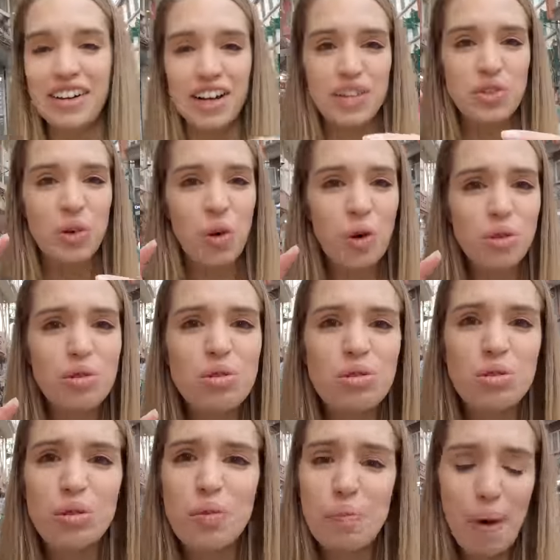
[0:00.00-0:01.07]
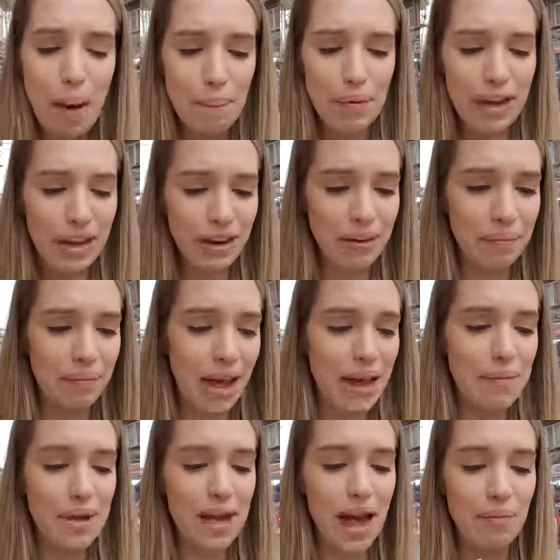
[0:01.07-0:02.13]
It's called Sunpapi.
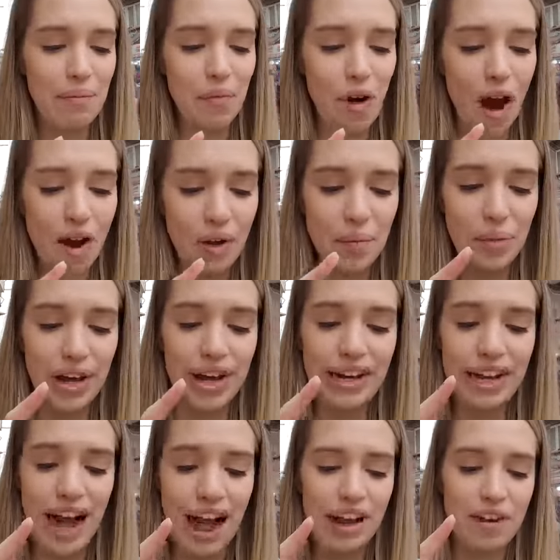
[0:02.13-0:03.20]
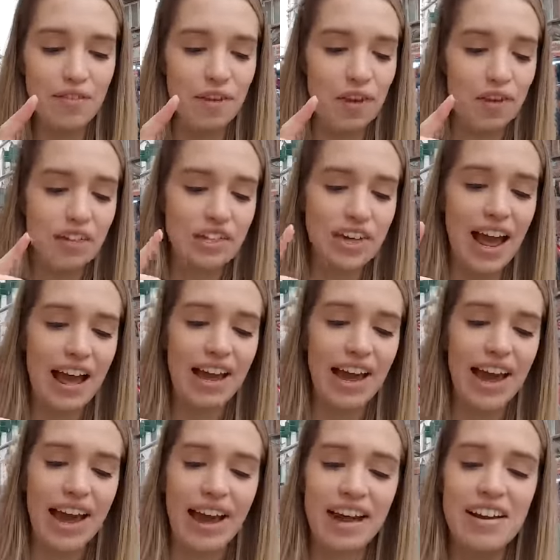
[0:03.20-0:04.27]
Maybe I'm wrong, but it kind of looks like
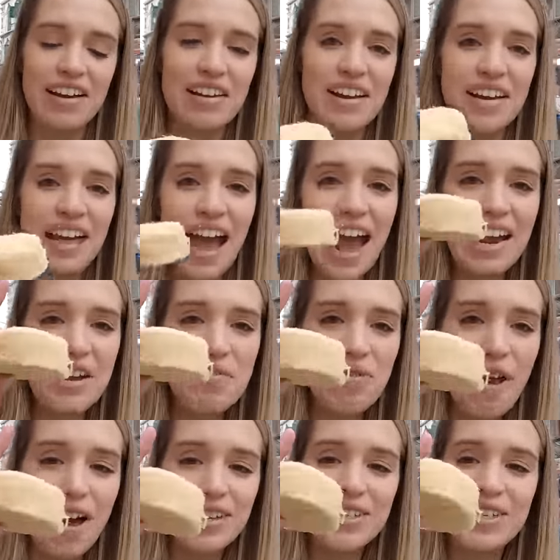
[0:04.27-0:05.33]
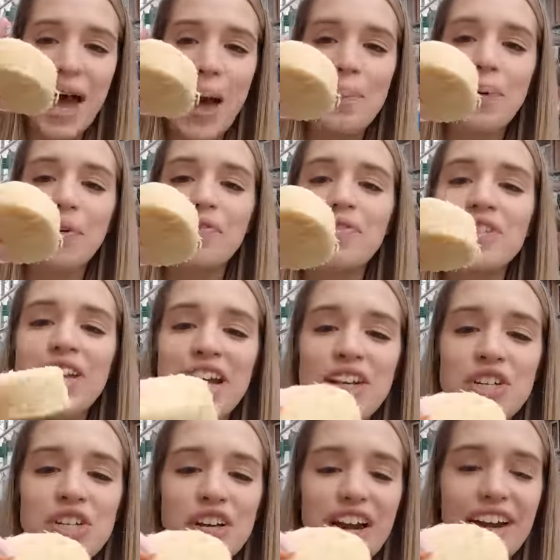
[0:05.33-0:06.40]
a candy floss type of
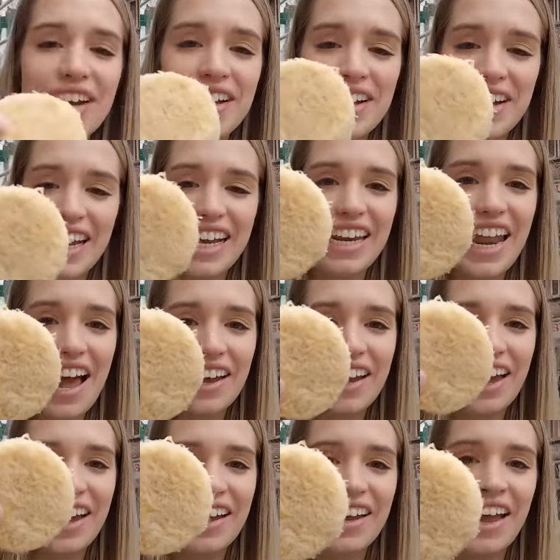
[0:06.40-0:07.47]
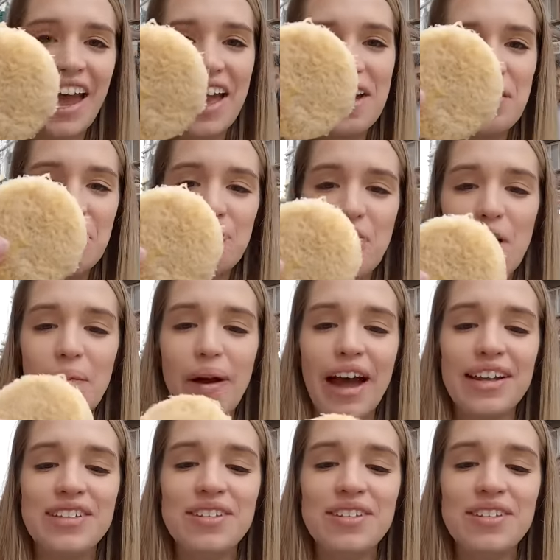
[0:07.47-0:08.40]
texture in like a cake format.